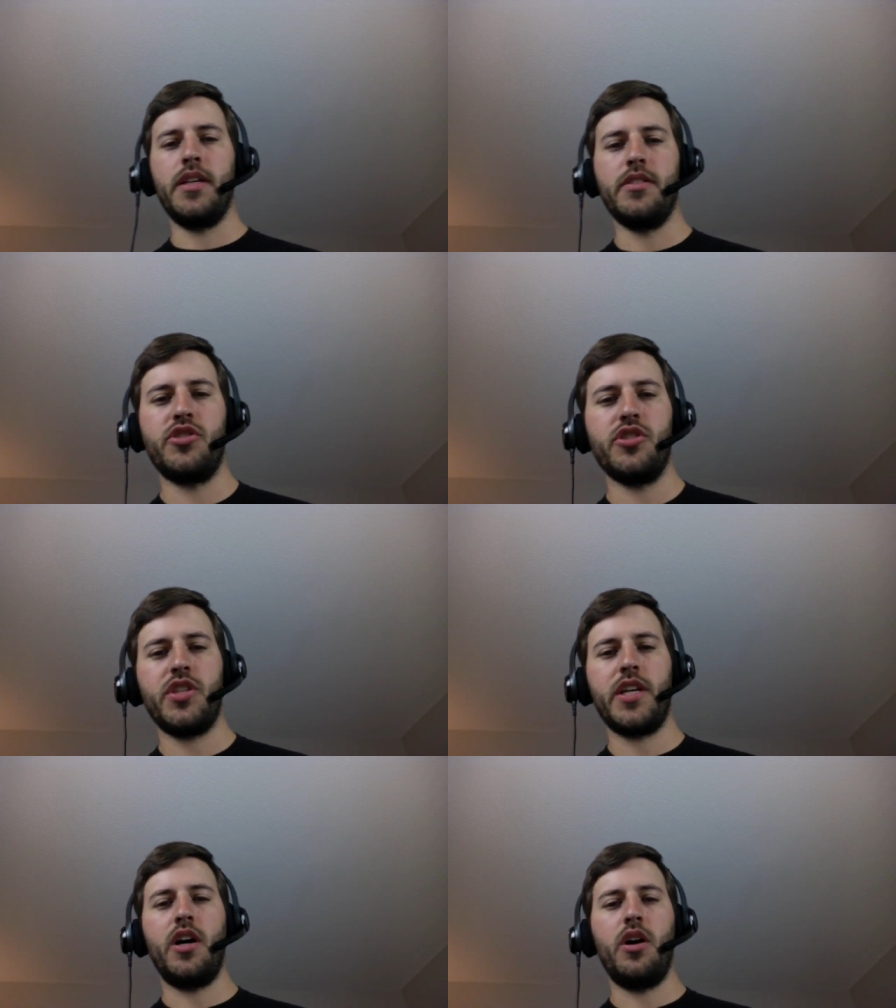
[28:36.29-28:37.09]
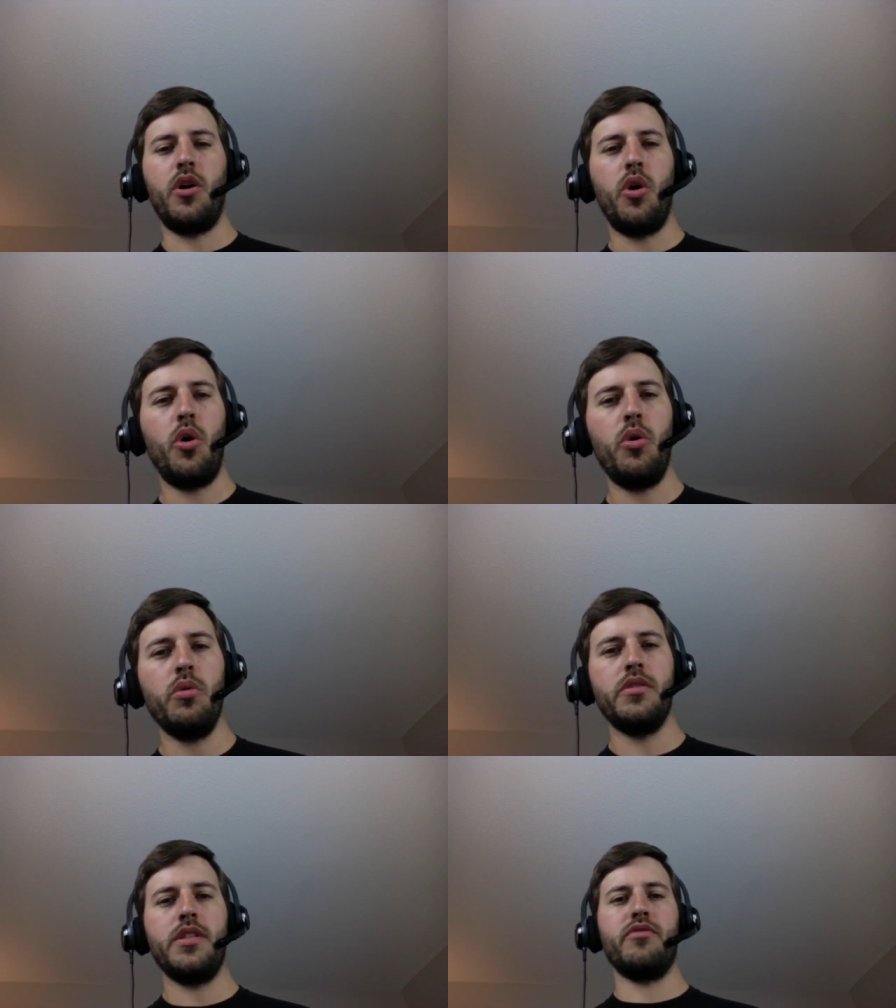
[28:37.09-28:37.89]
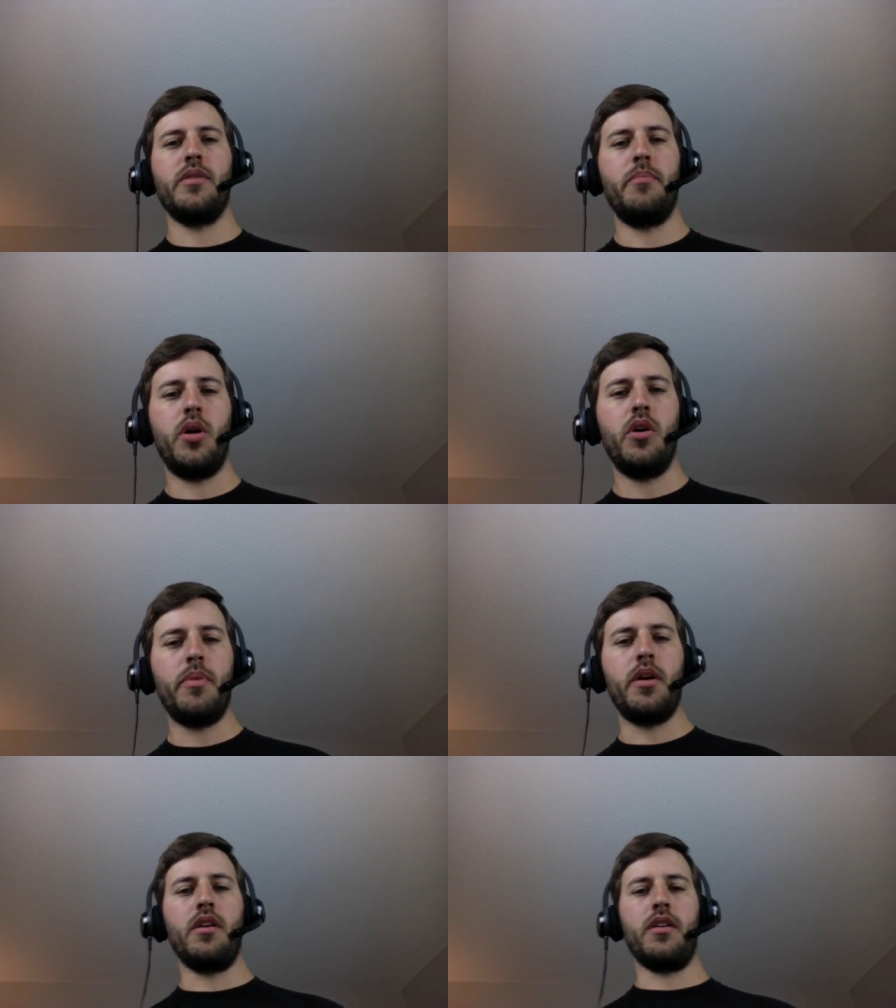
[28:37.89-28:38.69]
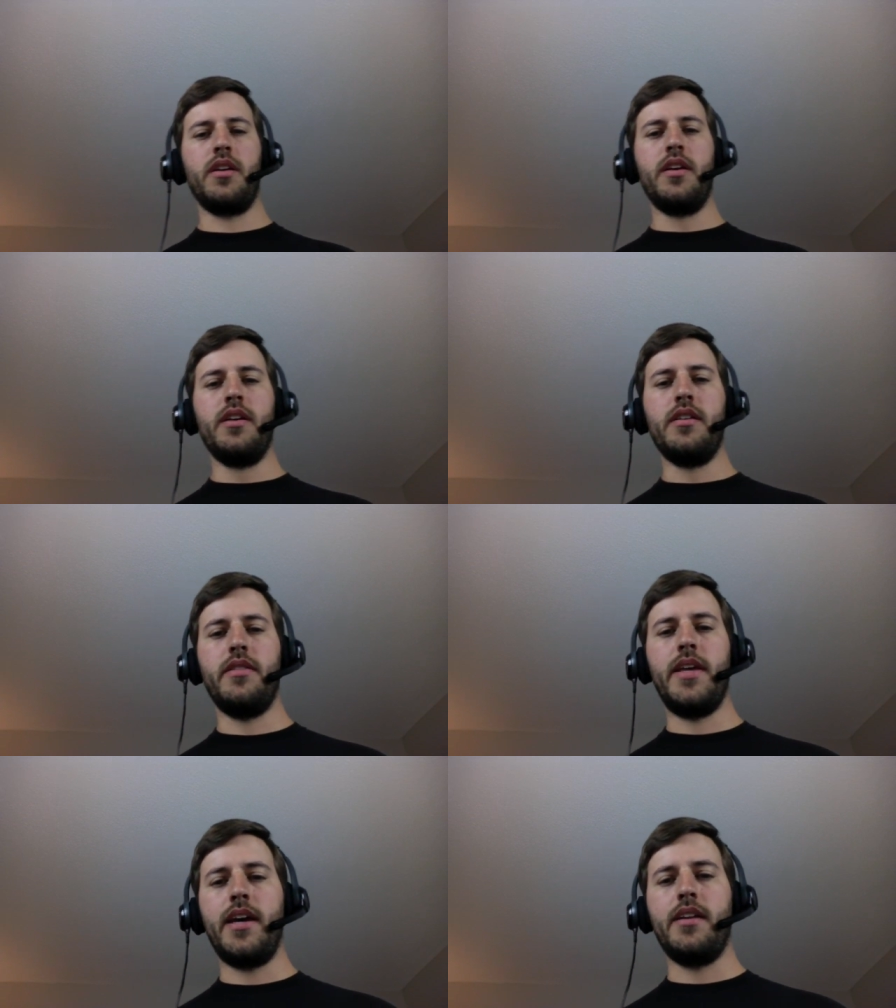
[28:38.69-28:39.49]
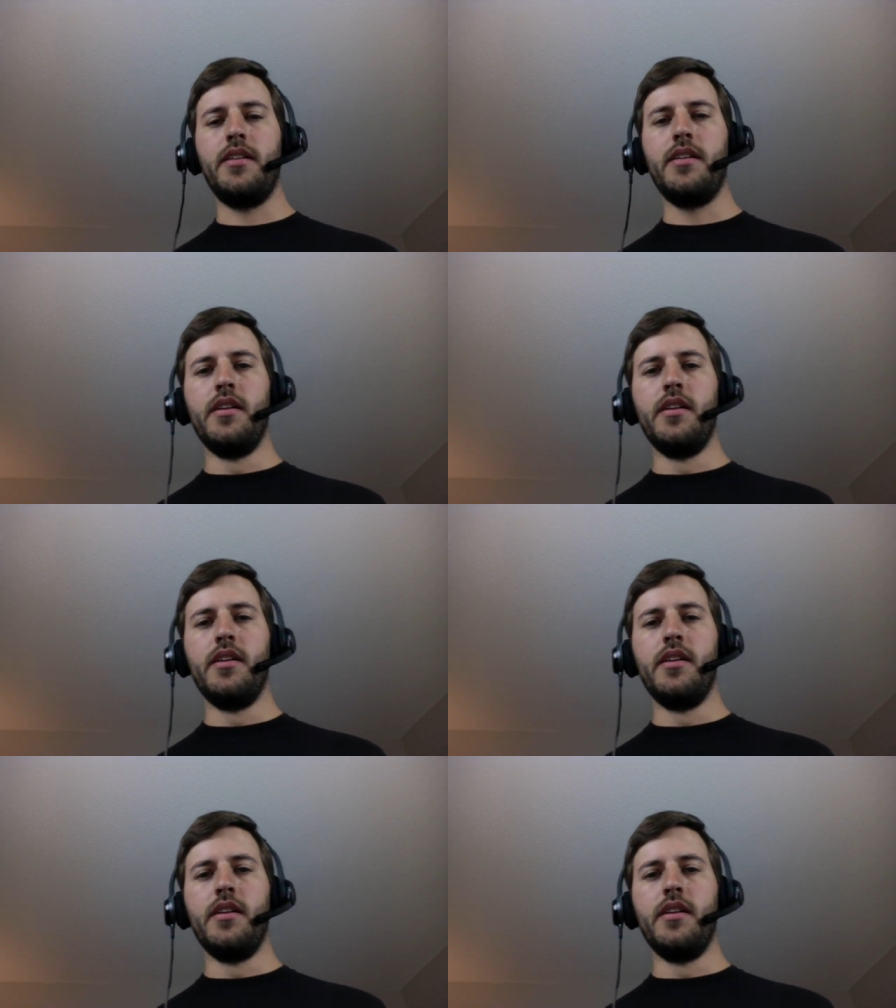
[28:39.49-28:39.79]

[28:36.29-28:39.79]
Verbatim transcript: it's just like a whole different ballpark than